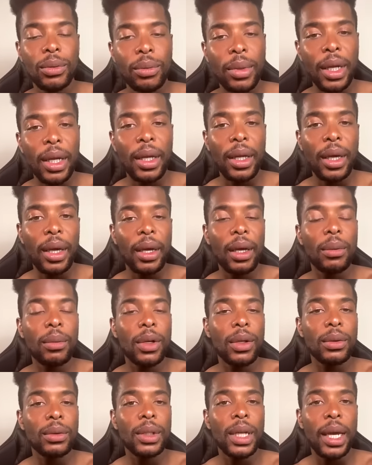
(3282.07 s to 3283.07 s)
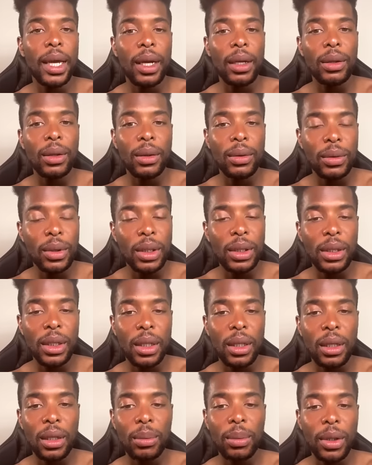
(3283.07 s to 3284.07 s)
Better yet, I'm going to download this and
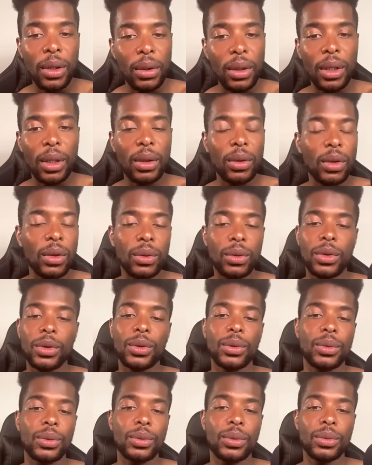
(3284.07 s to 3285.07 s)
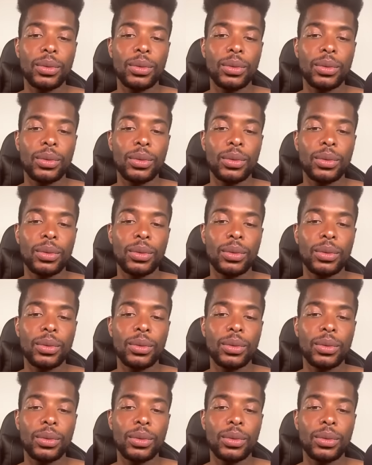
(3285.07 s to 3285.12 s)
upload it on YouTube.